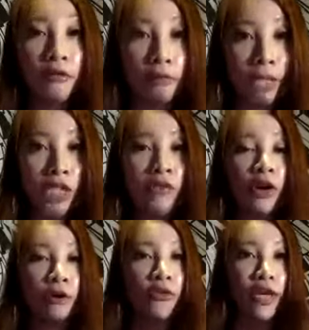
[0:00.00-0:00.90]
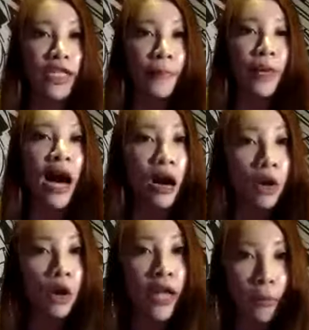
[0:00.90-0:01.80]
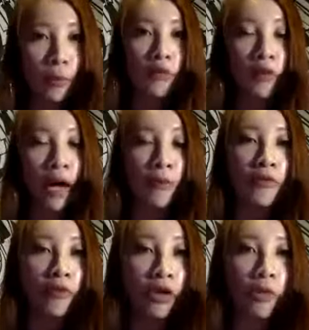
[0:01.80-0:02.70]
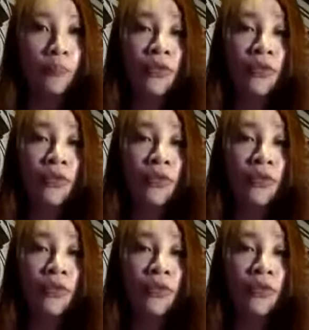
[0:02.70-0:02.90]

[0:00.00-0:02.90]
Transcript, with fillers: information. For for example, how old are both are both of you?